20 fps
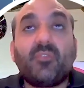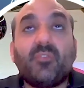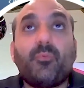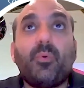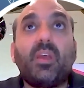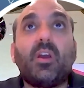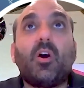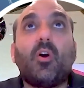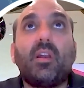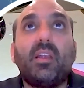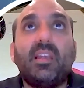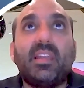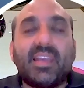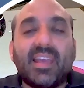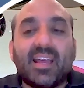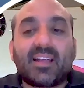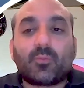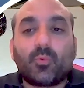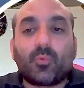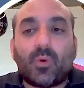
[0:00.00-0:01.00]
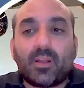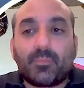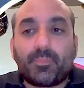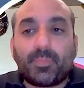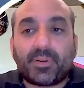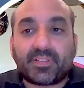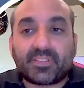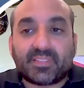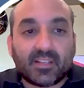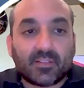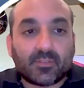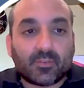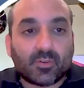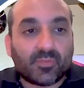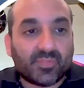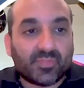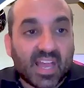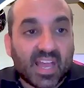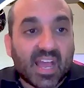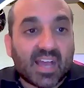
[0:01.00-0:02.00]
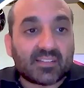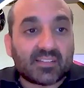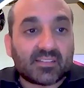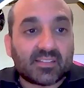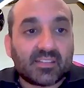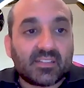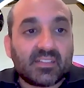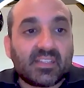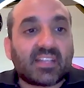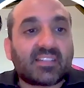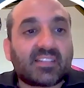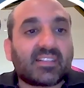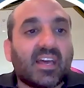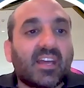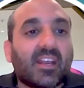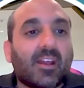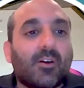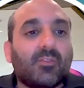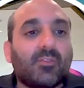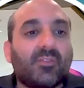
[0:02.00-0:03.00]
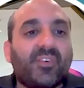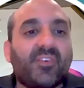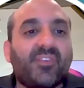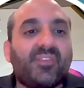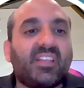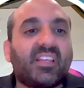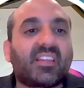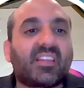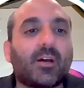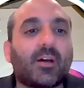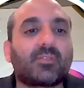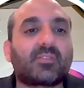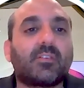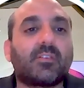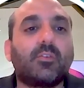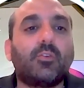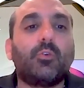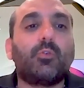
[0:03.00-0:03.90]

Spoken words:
If we only get 1% of that, that's around 50,000